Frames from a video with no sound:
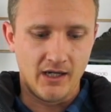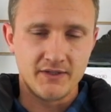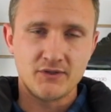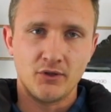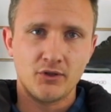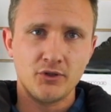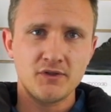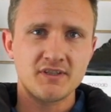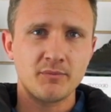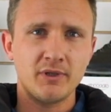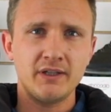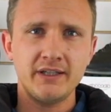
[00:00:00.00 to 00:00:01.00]
It's got good
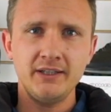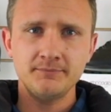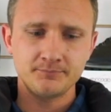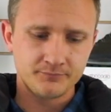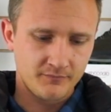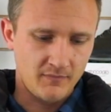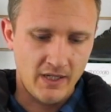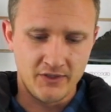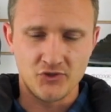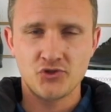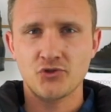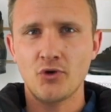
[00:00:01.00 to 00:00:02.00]
stability, and
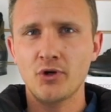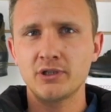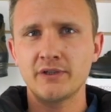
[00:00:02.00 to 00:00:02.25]
it's strong